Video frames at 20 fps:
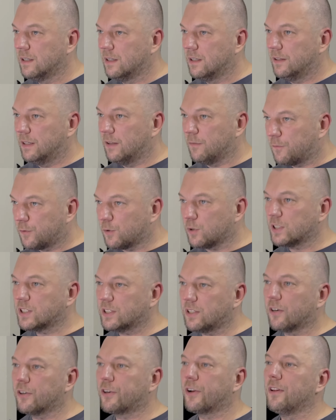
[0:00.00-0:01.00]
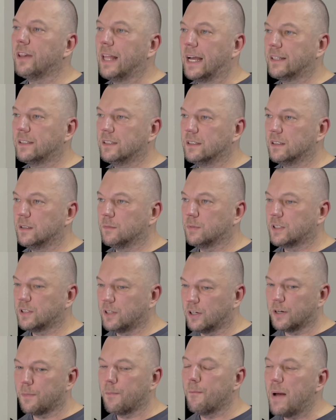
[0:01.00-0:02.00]
Then first start collecting them,
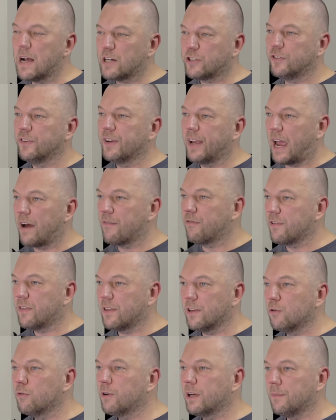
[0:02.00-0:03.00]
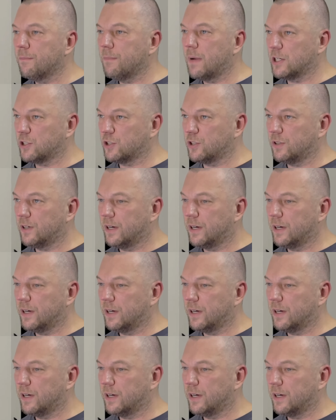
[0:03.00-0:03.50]
start measuring everything you can measure,